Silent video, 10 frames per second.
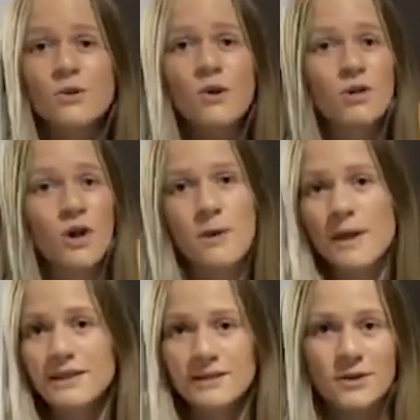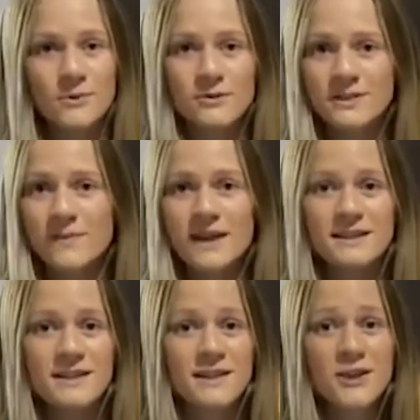all our amazing communal spaces